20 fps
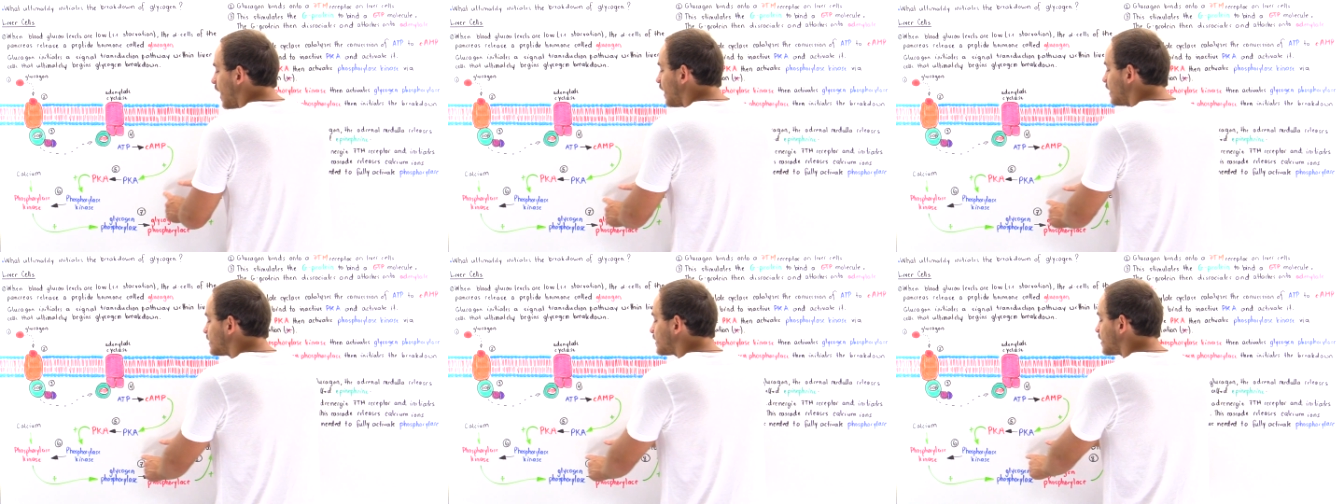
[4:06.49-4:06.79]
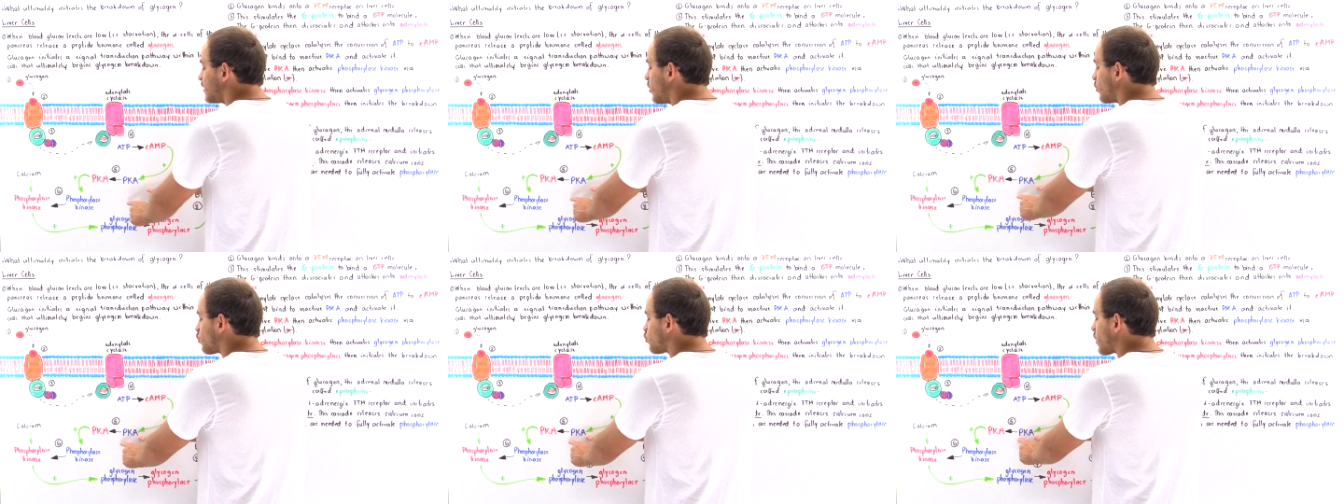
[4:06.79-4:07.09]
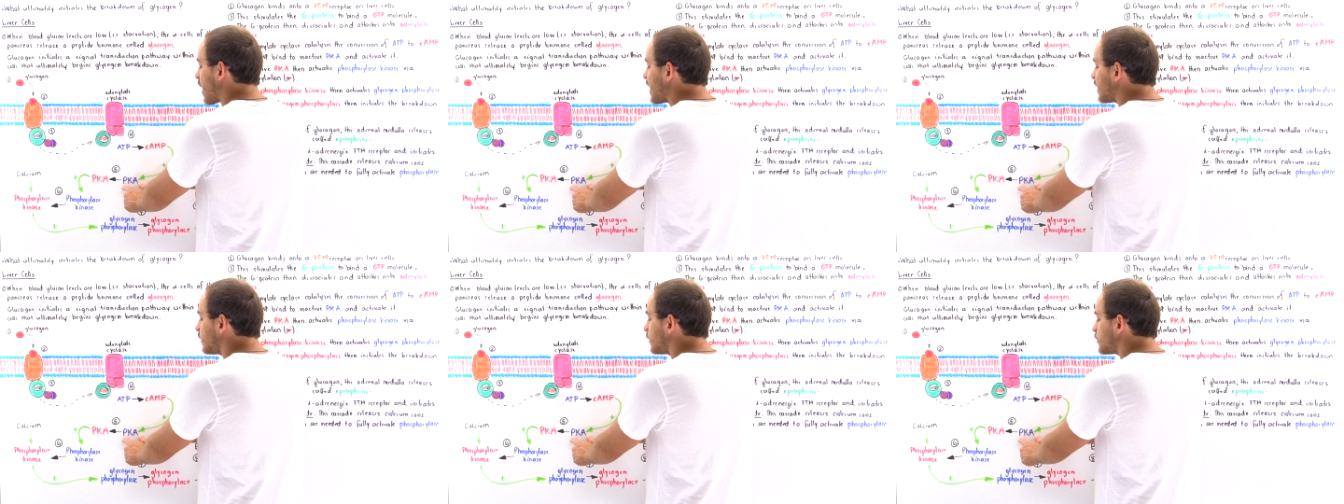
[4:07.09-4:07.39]
onto the
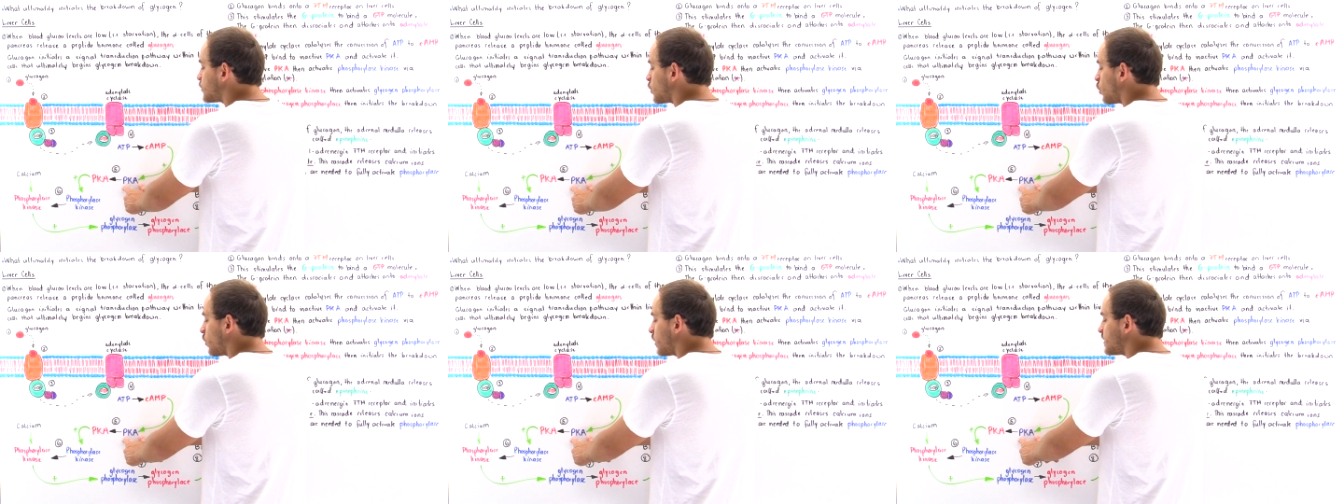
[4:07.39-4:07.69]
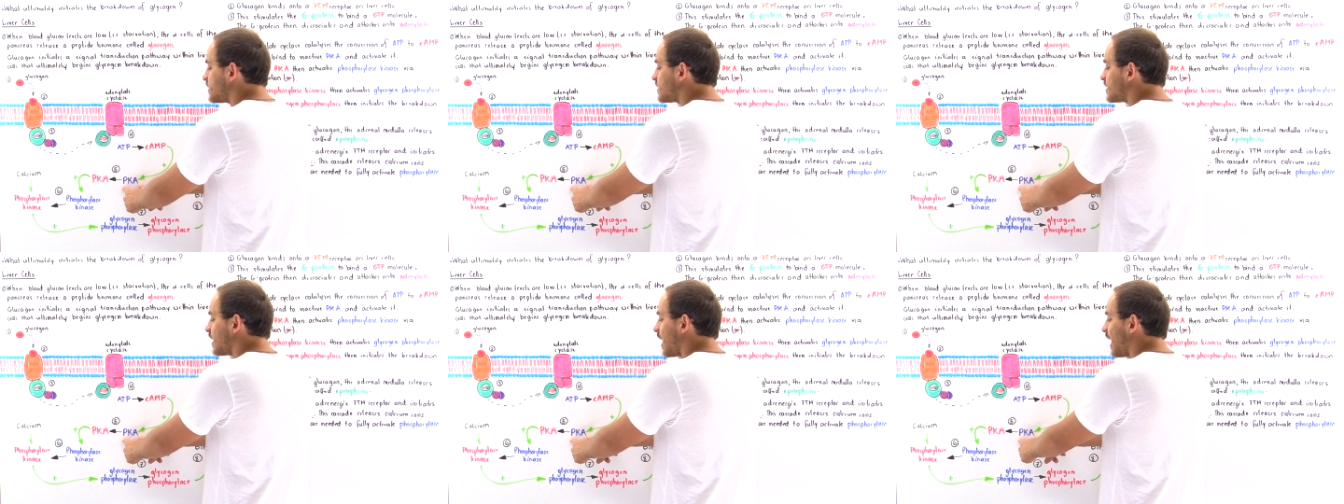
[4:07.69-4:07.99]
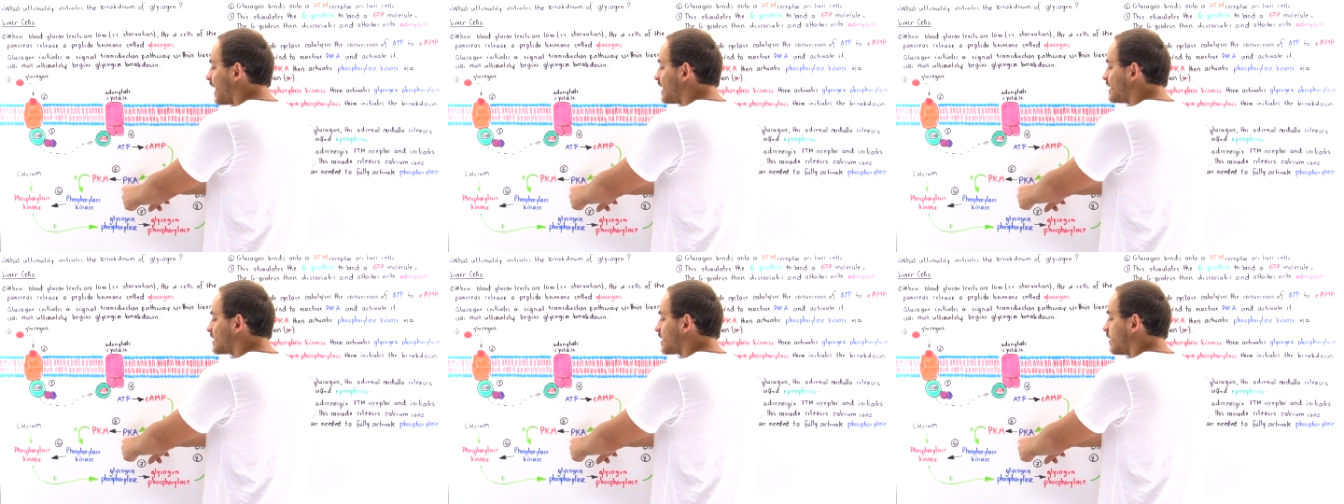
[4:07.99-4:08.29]
regulatory
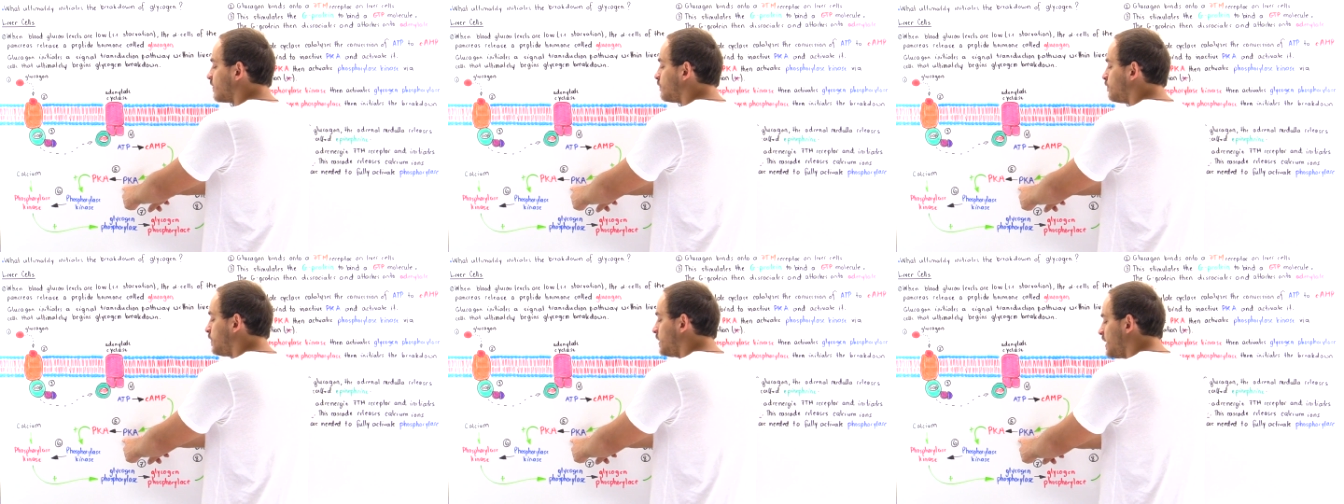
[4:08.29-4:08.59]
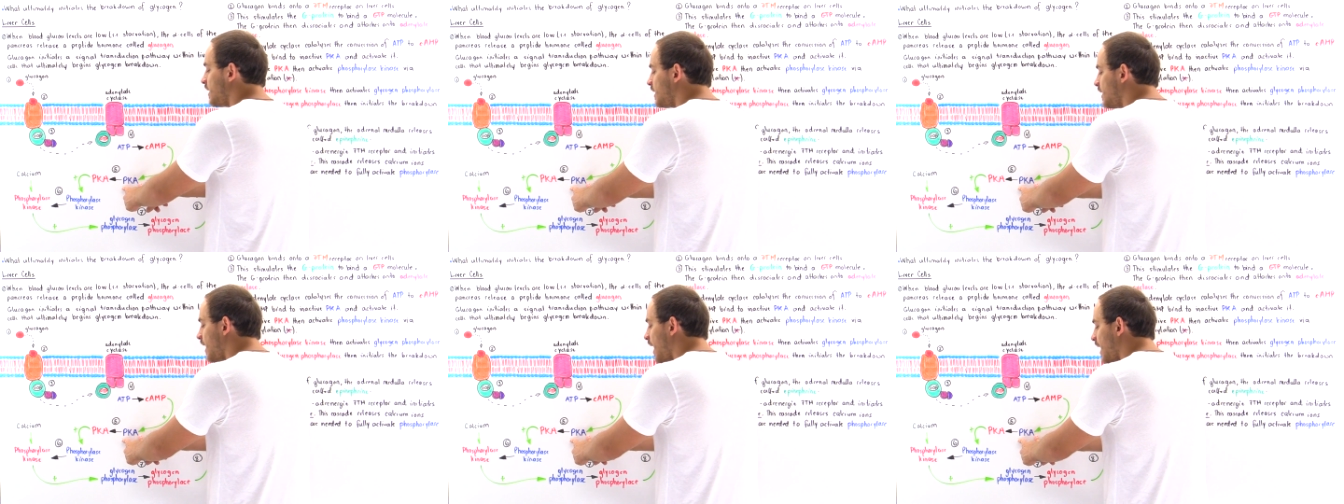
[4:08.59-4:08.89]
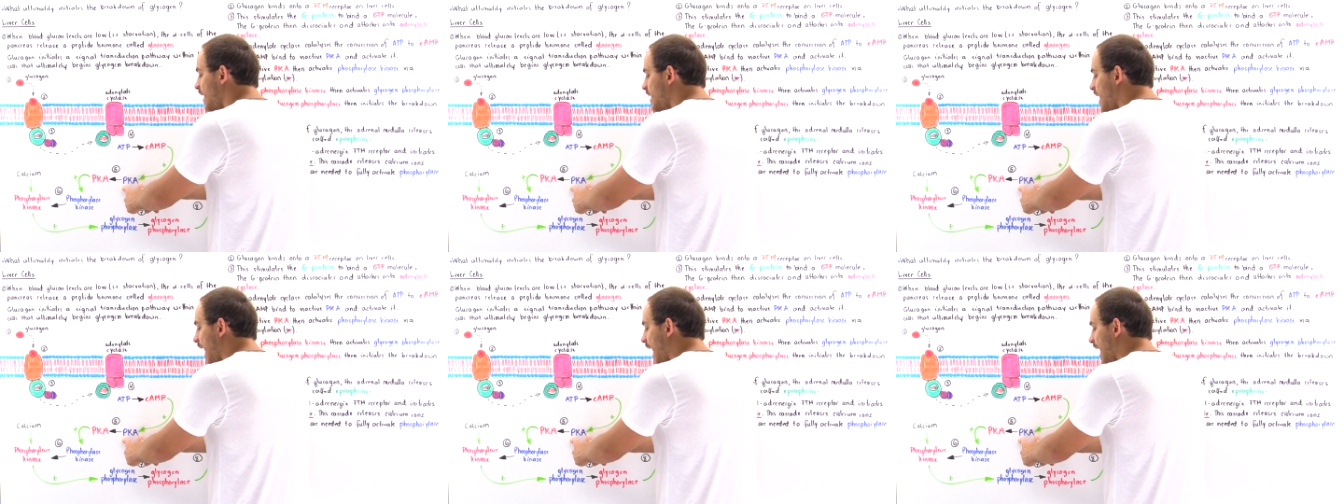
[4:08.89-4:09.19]
sites of P
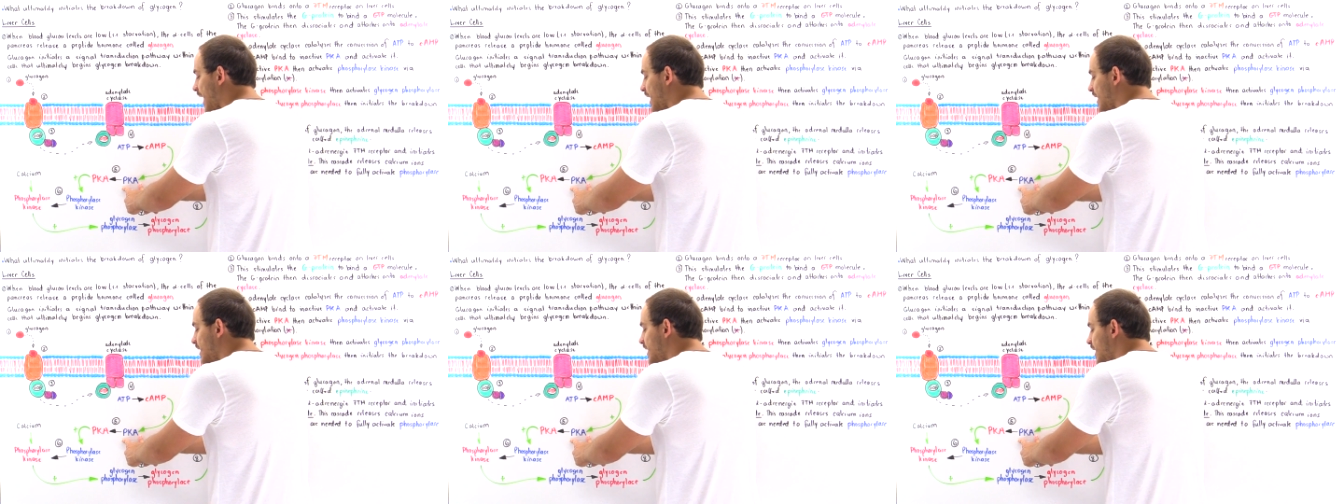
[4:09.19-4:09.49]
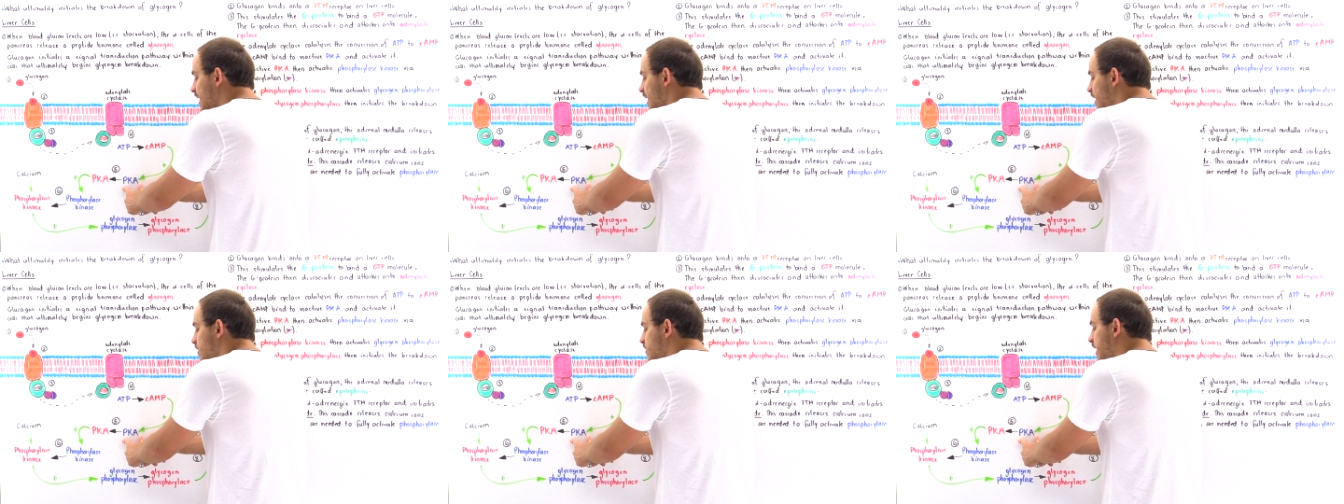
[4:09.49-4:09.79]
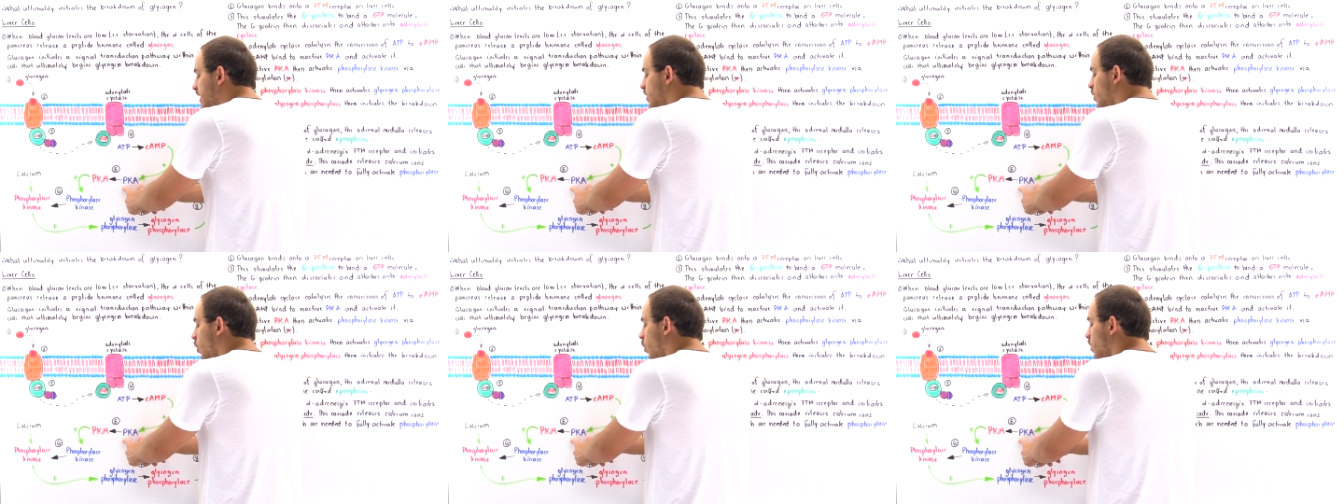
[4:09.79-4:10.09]
K A,
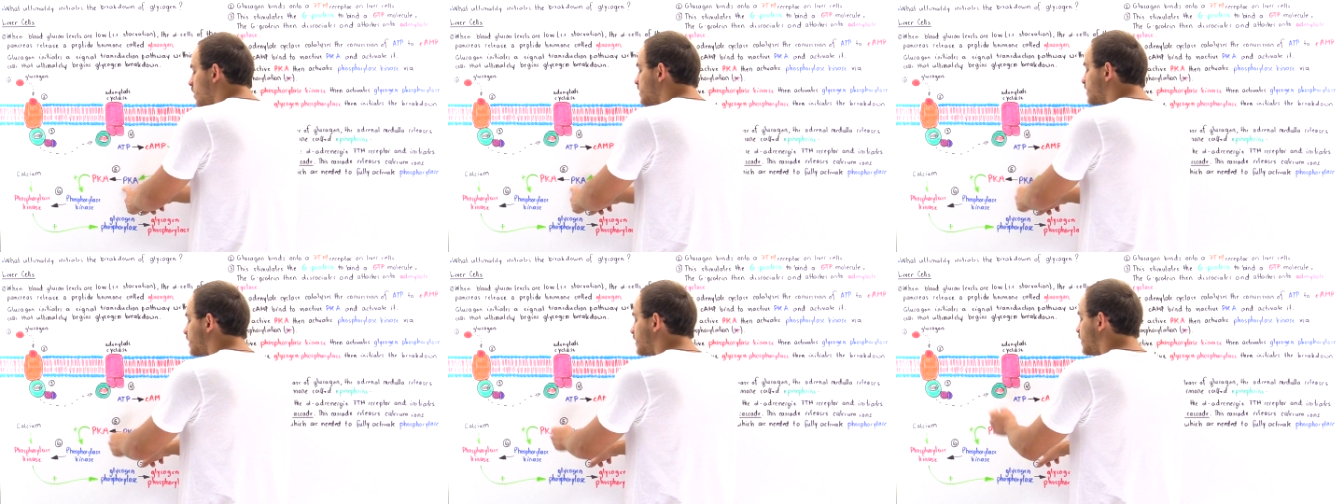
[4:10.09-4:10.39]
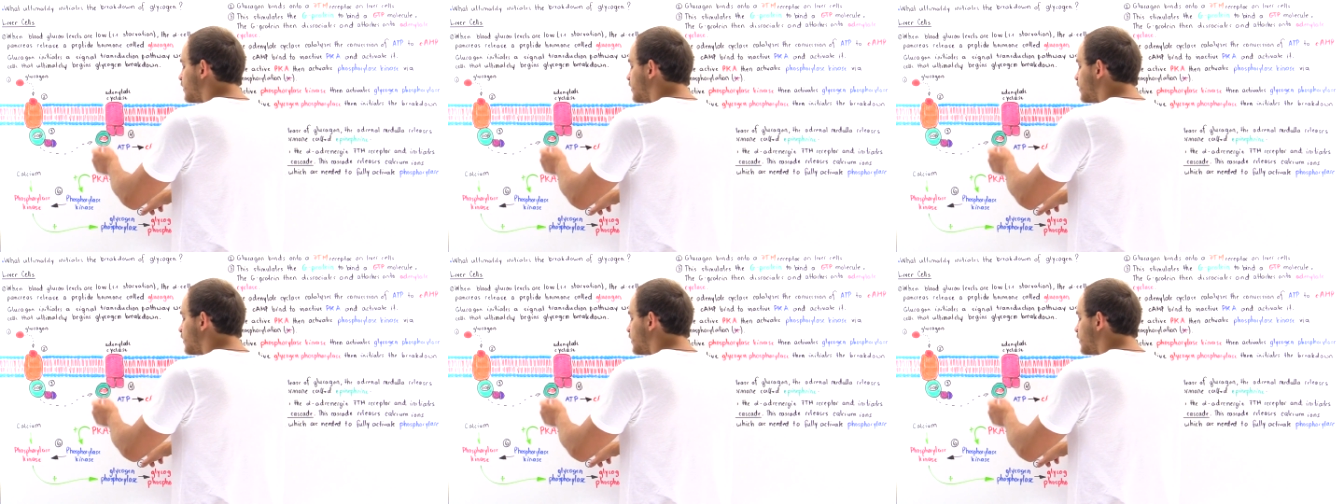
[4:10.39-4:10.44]
they cause the